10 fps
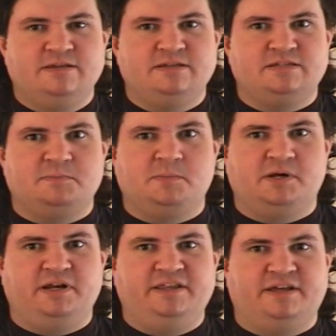
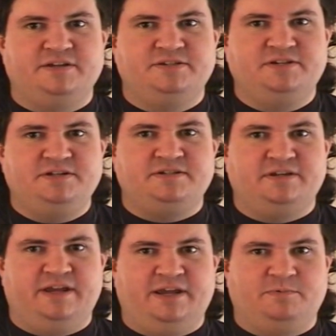somebody that is
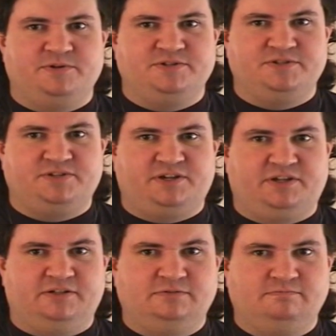in a prison cell.